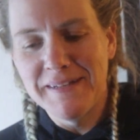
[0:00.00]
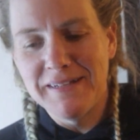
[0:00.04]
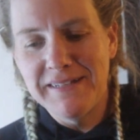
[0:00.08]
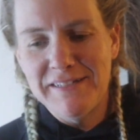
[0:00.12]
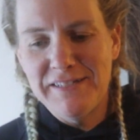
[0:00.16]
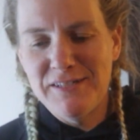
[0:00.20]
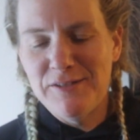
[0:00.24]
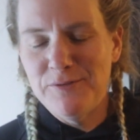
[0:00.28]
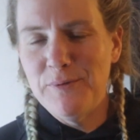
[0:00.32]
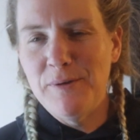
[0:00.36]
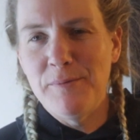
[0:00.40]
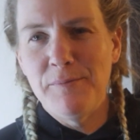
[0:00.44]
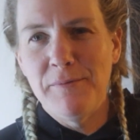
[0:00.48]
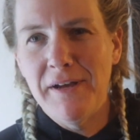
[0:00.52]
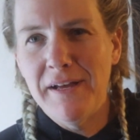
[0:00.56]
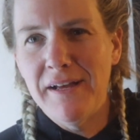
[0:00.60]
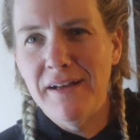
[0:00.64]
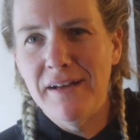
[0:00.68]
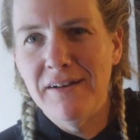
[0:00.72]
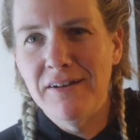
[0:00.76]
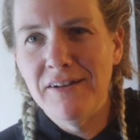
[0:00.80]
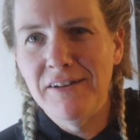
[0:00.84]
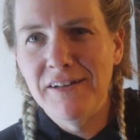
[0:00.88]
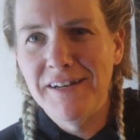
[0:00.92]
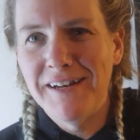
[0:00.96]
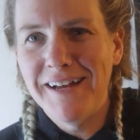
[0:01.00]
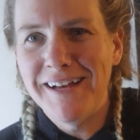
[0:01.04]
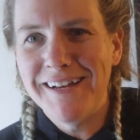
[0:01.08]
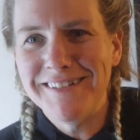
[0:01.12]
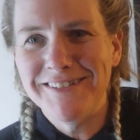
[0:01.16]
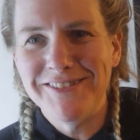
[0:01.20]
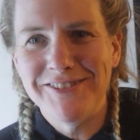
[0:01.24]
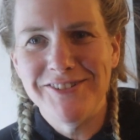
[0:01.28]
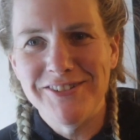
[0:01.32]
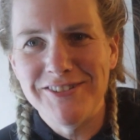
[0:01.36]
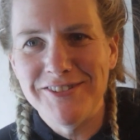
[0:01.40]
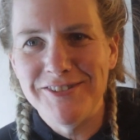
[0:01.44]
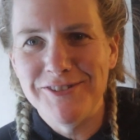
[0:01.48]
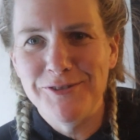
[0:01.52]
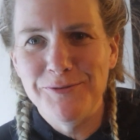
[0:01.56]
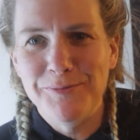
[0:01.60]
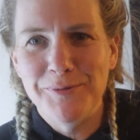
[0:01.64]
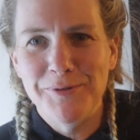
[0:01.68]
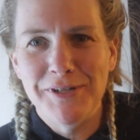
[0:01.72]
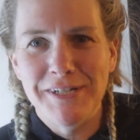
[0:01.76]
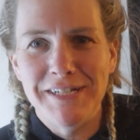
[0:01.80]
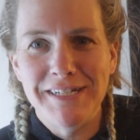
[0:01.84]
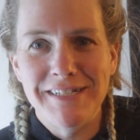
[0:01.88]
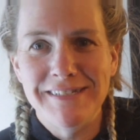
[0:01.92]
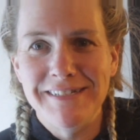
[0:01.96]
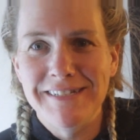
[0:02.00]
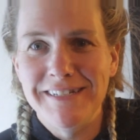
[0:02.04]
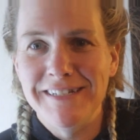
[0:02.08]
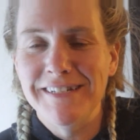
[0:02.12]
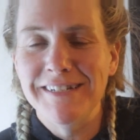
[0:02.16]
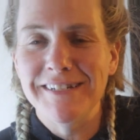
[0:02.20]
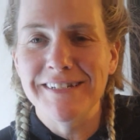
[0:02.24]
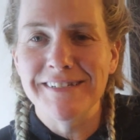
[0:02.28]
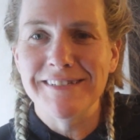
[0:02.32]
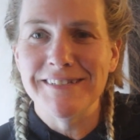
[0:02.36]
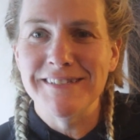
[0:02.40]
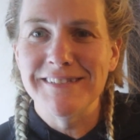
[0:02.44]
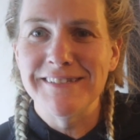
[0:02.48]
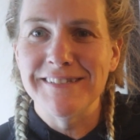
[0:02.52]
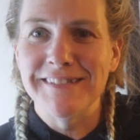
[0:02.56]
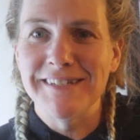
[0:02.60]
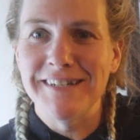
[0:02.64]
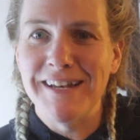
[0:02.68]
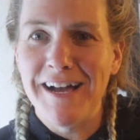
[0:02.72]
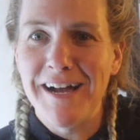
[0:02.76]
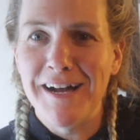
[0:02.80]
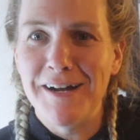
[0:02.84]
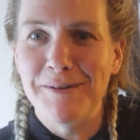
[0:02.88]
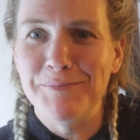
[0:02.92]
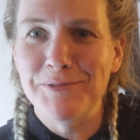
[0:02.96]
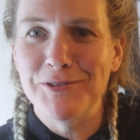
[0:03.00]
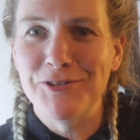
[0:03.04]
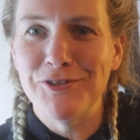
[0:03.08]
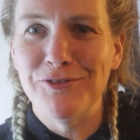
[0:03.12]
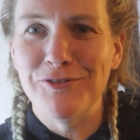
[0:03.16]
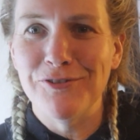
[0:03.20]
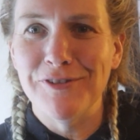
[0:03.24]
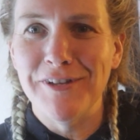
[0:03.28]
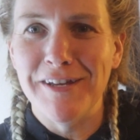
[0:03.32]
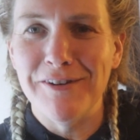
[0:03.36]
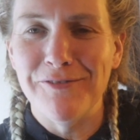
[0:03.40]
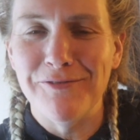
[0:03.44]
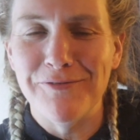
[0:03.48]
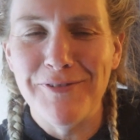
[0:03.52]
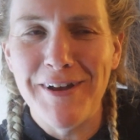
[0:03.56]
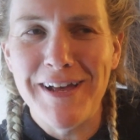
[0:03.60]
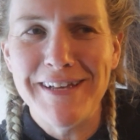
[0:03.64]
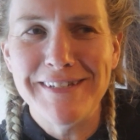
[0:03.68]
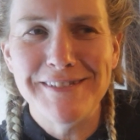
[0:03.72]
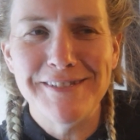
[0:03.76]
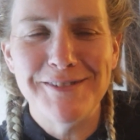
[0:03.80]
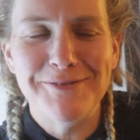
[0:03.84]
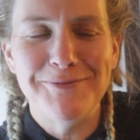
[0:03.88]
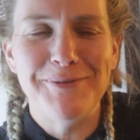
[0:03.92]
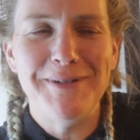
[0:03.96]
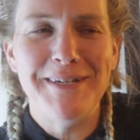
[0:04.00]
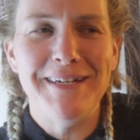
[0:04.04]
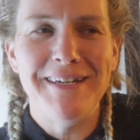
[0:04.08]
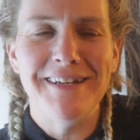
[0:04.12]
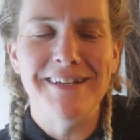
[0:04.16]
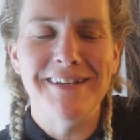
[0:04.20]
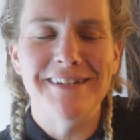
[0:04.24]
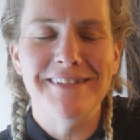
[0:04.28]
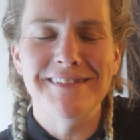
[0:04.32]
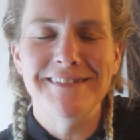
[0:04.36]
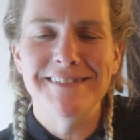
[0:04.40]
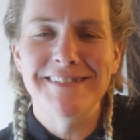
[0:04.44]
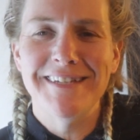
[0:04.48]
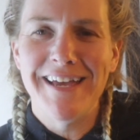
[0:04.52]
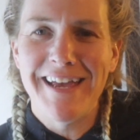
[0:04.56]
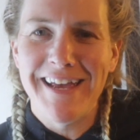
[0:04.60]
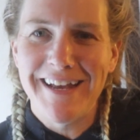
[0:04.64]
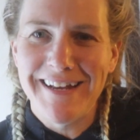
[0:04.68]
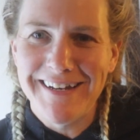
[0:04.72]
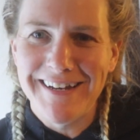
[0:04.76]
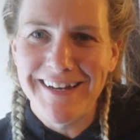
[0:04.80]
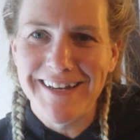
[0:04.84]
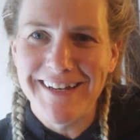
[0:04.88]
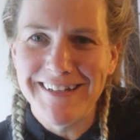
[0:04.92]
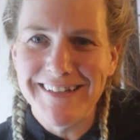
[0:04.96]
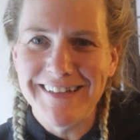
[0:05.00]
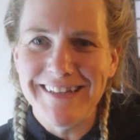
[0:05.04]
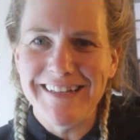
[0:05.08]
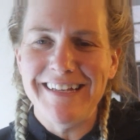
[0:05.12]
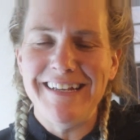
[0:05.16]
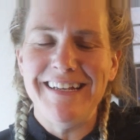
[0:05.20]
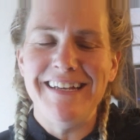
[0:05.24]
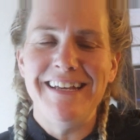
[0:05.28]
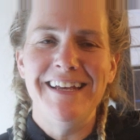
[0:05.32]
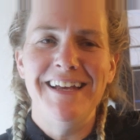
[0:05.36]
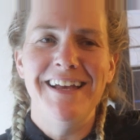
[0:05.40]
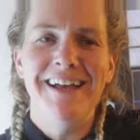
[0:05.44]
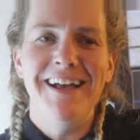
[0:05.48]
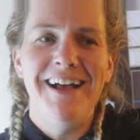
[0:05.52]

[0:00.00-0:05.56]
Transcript: Swim went good. I took it super easy because it's an optional and rest week technically.